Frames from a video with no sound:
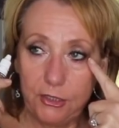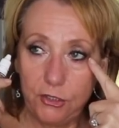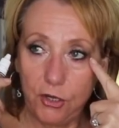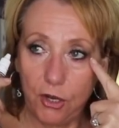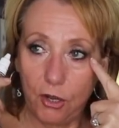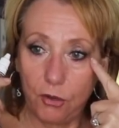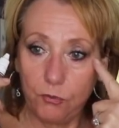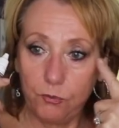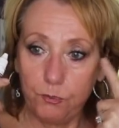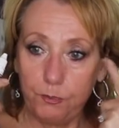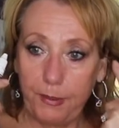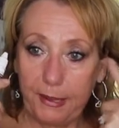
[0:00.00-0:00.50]
you
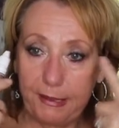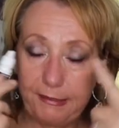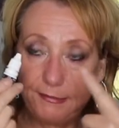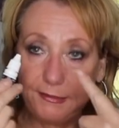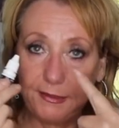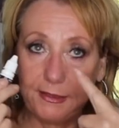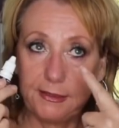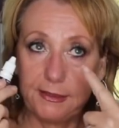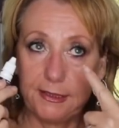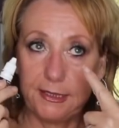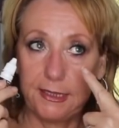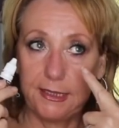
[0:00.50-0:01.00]
know,
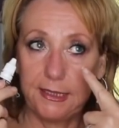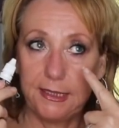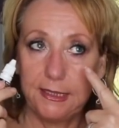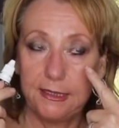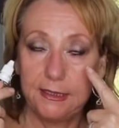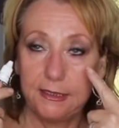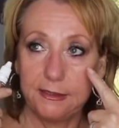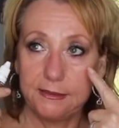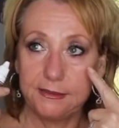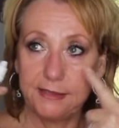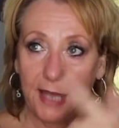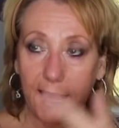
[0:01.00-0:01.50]

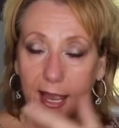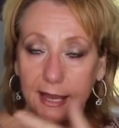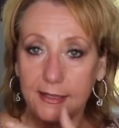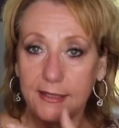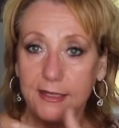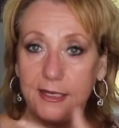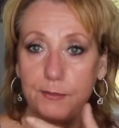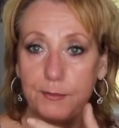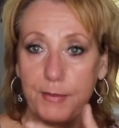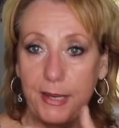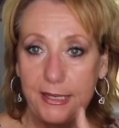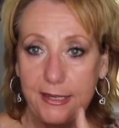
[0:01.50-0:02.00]
basically
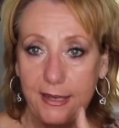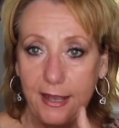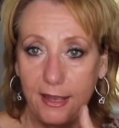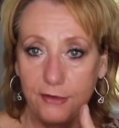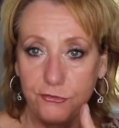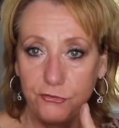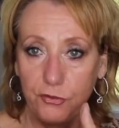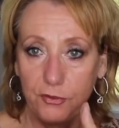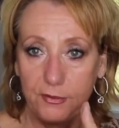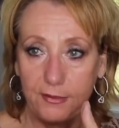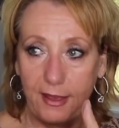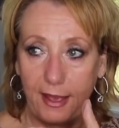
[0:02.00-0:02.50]
darkening my
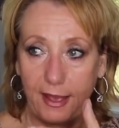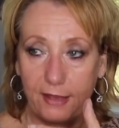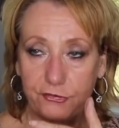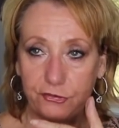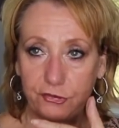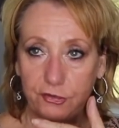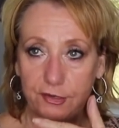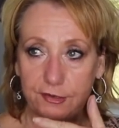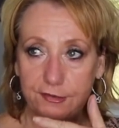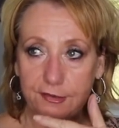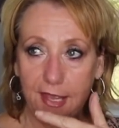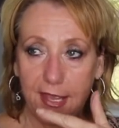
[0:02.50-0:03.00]
natural
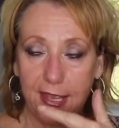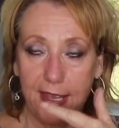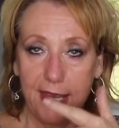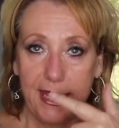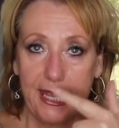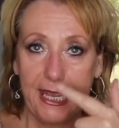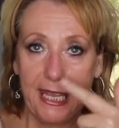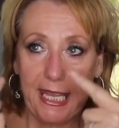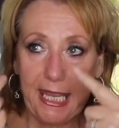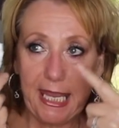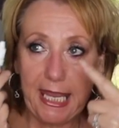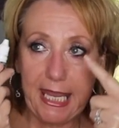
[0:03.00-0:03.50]
lashes
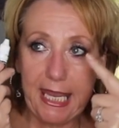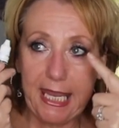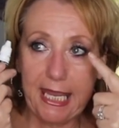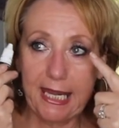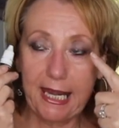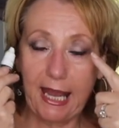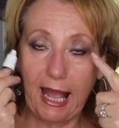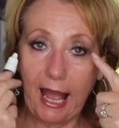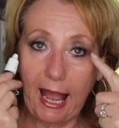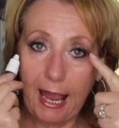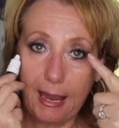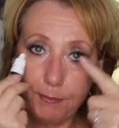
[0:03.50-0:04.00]

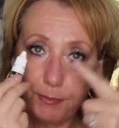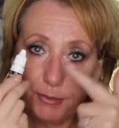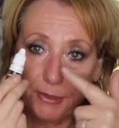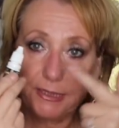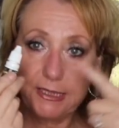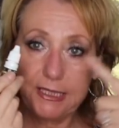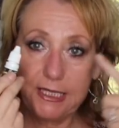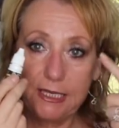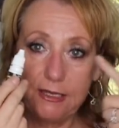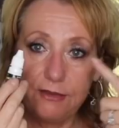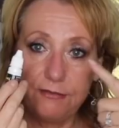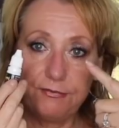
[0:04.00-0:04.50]
and I
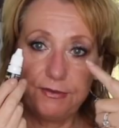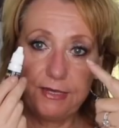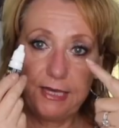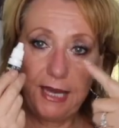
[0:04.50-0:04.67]
believe